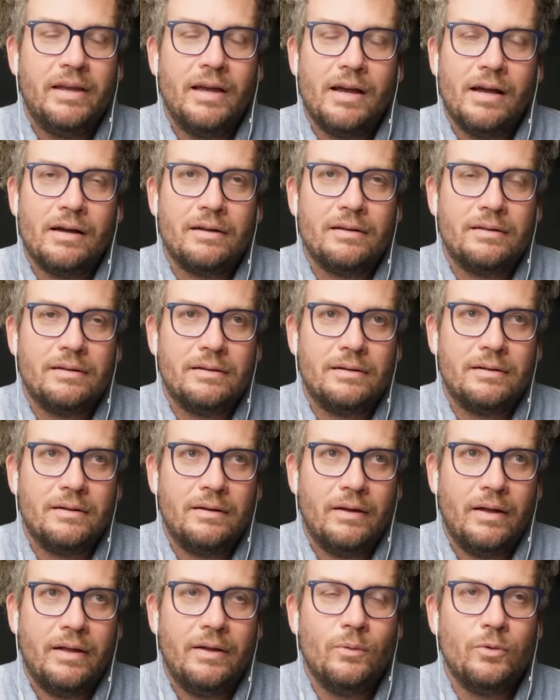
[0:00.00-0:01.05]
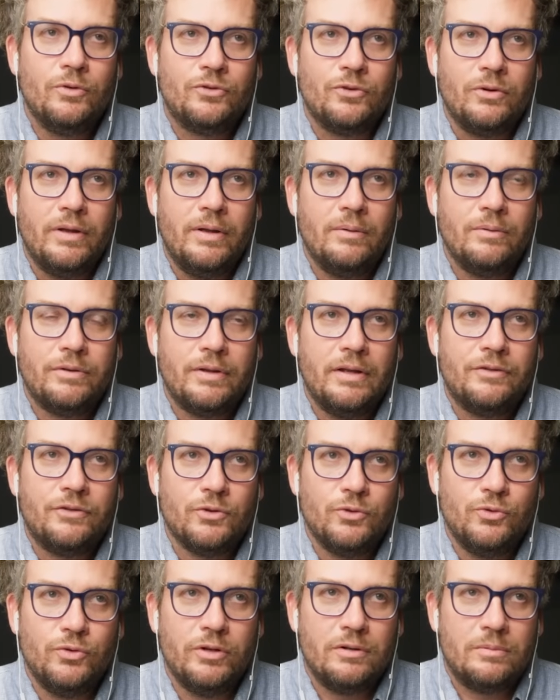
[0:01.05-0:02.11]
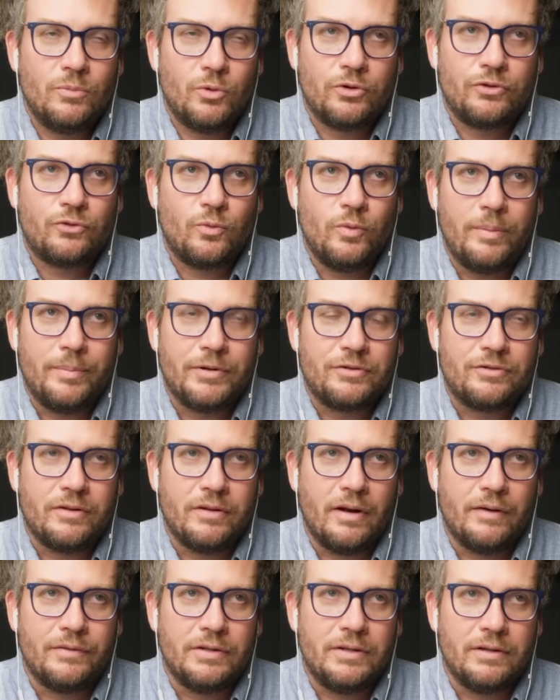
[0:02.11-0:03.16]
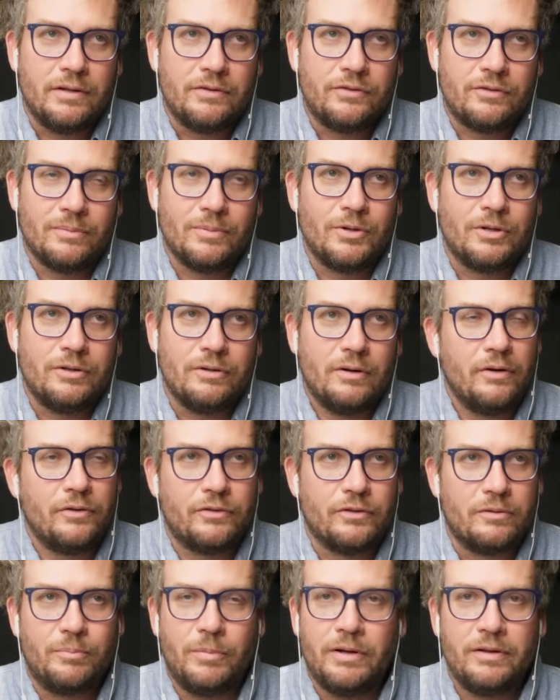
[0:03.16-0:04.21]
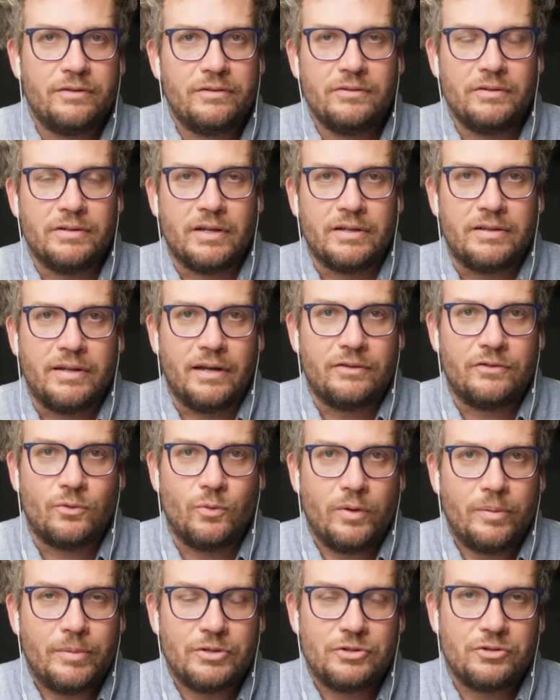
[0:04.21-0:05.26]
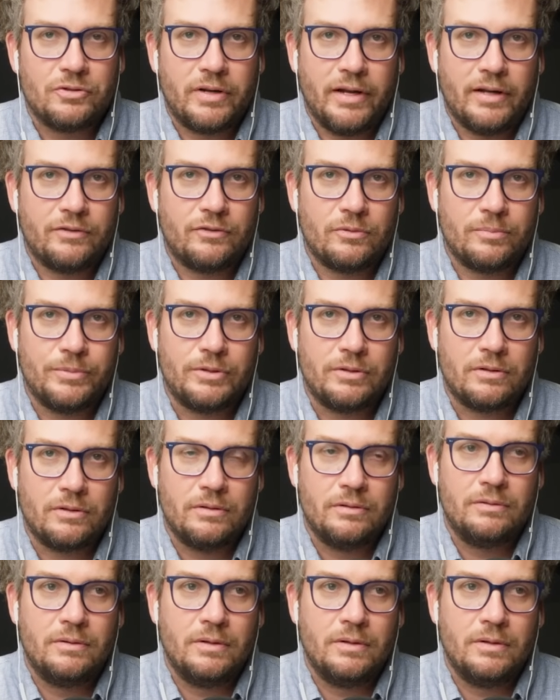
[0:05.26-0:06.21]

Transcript: Yeah. It's a little more squeamish than Everything is Tuberculosis, but it's still not that squeamish, your cancer book.